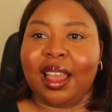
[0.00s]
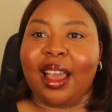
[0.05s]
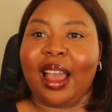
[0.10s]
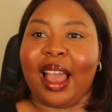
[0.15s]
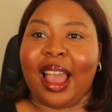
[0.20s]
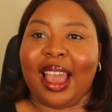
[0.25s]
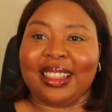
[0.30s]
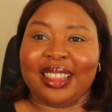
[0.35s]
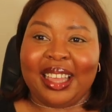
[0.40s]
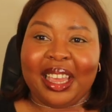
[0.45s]

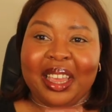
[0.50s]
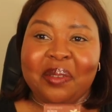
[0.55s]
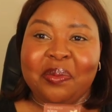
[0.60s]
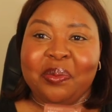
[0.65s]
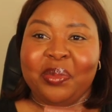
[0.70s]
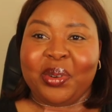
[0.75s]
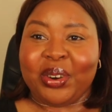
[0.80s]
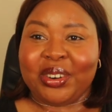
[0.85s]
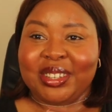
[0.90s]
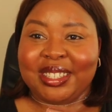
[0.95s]
I like
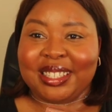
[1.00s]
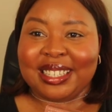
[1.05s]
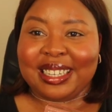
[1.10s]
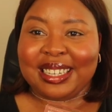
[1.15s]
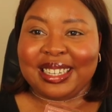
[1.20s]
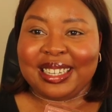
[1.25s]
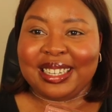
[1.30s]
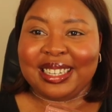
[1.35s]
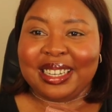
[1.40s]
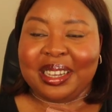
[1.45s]

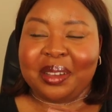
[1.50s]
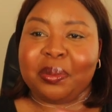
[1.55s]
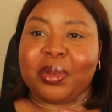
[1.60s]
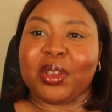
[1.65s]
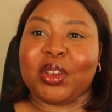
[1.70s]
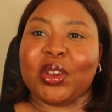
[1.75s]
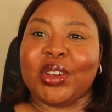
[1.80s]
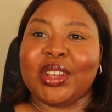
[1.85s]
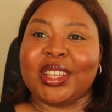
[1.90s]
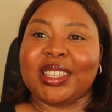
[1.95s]
bronzer
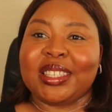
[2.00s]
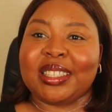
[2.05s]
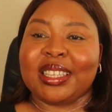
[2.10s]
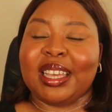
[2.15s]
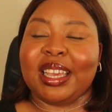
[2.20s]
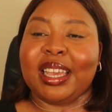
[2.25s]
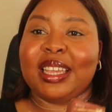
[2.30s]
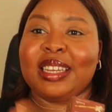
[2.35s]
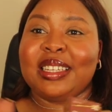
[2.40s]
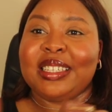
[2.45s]
because
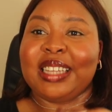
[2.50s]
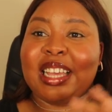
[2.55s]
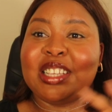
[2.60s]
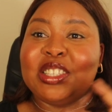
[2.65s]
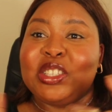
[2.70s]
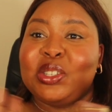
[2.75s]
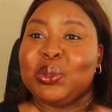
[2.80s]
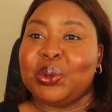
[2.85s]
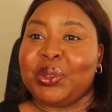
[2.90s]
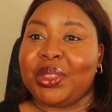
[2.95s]
it does
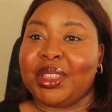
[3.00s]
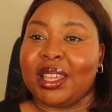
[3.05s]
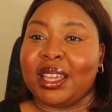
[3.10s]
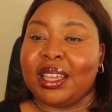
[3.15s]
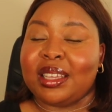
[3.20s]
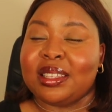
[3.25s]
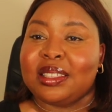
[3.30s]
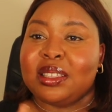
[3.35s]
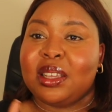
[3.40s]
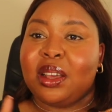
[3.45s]
two
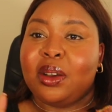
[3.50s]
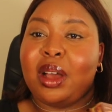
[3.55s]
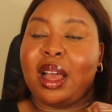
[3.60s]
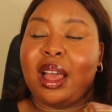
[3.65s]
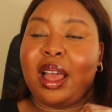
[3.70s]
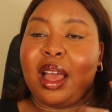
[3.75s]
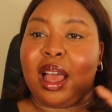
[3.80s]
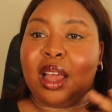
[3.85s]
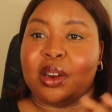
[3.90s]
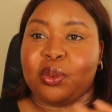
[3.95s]
things
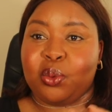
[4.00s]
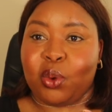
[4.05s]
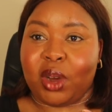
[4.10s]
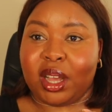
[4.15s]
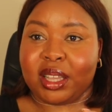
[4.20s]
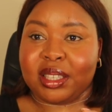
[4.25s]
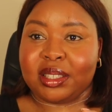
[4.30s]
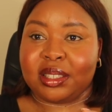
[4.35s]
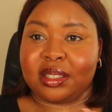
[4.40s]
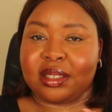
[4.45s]
at
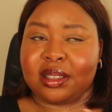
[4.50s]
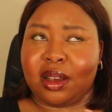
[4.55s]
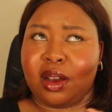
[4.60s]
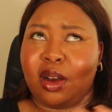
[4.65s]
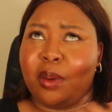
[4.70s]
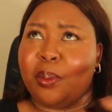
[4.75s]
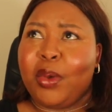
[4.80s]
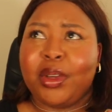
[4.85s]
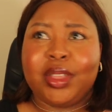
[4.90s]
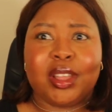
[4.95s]
once.
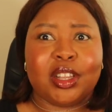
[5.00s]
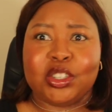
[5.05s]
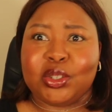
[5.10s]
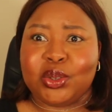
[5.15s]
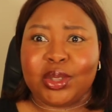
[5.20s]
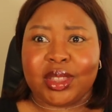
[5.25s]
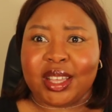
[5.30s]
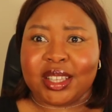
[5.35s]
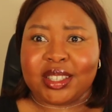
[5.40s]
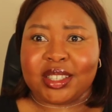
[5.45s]
More than two
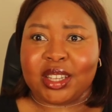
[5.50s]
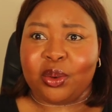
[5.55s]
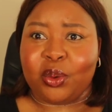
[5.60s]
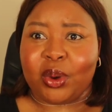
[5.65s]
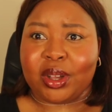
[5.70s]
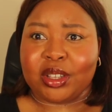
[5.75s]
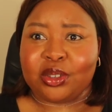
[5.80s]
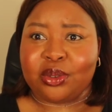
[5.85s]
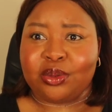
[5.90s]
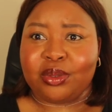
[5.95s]
things at
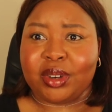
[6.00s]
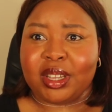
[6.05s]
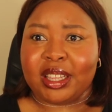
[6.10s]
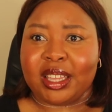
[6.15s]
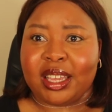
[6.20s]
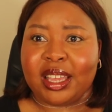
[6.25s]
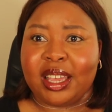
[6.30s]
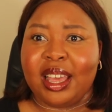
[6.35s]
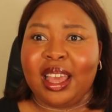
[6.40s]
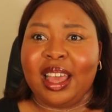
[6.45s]
once,
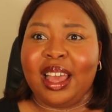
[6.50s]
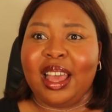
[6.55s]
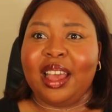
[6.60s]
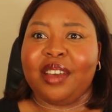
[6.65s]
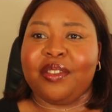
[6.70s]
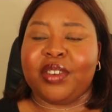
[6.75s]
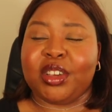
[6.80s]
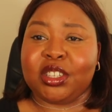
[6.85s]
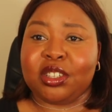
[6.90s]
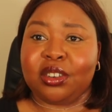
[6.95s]
really.
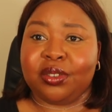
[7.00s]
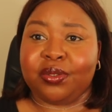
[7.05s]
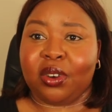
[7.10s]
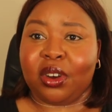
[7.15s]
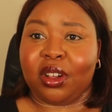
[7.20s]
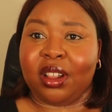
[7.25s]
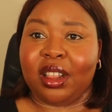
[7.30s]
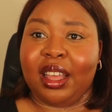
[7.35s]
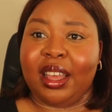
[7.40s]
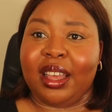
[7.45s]
First of
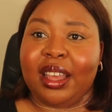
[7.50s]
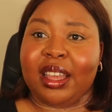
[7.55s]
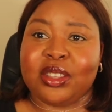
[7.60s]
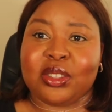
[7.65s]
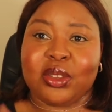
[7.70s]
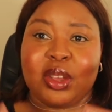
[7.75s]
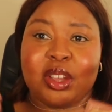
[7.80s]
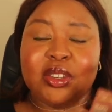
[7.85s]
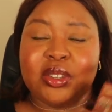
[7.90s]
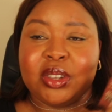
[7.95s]
all, it's
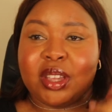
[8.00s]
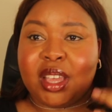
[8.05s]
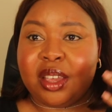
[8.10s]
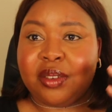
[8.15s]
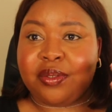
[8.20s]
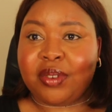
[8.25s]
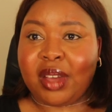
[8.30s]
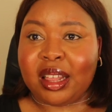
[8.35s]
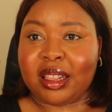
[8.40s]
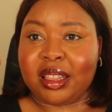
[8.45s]
going to
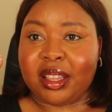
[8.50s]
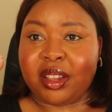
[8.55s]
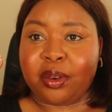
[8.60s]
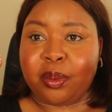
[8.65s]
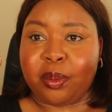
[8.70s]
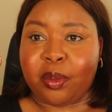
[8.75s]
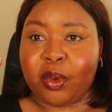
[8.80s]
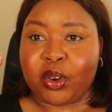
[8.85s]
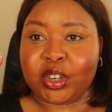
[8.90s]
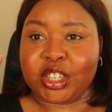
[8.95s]
give a little
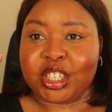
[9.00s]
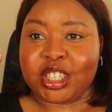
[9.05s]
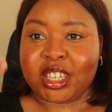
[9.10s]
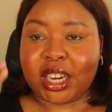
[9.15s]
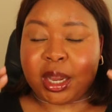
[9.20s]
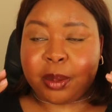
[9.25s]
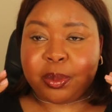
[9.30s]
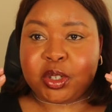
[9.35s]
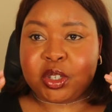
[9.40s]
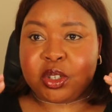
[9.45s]
more
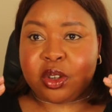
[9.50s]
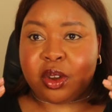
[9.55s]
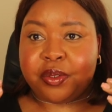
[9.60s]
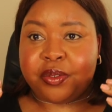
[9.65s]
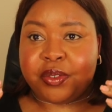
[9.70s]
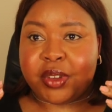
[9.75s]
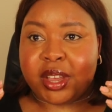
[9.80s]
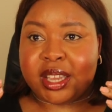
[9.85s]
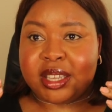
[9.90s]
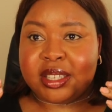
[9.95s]
shape to your
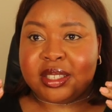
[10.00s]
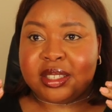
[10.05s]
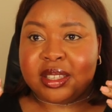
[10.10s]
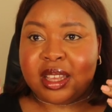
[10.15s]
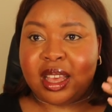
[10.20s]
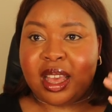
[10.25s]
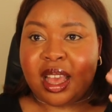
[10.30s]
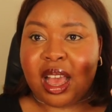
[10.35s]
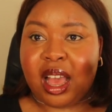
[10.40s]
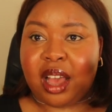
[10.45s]
face.
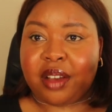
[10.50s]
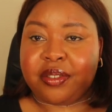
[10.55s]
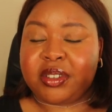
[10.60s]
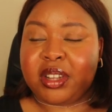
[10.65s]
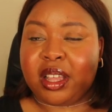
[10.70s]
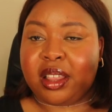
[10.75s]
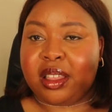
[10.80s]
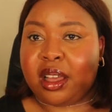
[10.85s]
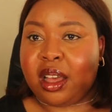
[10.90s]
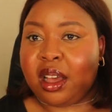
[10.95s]

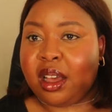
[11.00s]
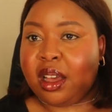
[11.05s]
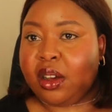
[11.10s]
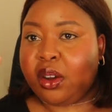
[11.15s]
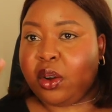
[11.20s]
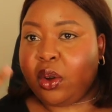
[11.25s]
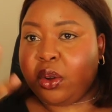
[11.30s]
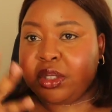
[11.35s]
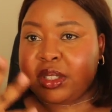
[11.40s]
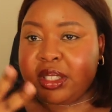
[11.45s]
After the
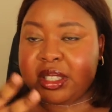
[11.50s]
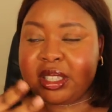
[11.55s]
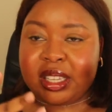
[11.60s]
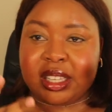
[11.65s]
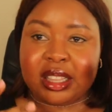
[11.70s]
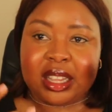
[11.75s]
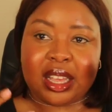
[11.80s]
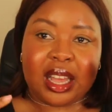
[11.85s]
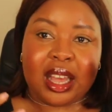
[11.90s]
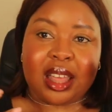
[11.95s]

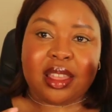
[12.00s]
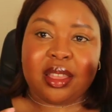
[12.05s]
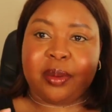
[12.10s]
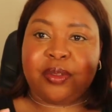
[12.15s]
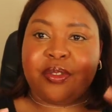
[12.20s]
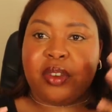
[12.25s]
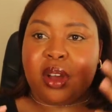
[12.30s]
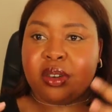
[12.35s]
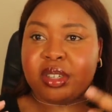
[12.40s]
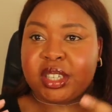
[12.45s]
concealer, the
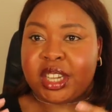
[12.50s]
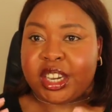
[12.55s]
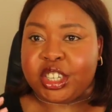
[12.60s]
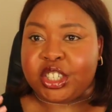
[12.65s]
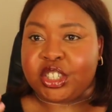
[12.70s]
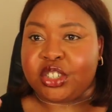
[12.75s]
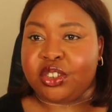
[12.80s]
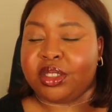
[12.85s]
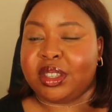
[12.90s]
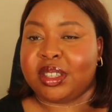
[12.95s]

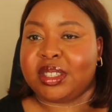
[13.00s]
foundation, the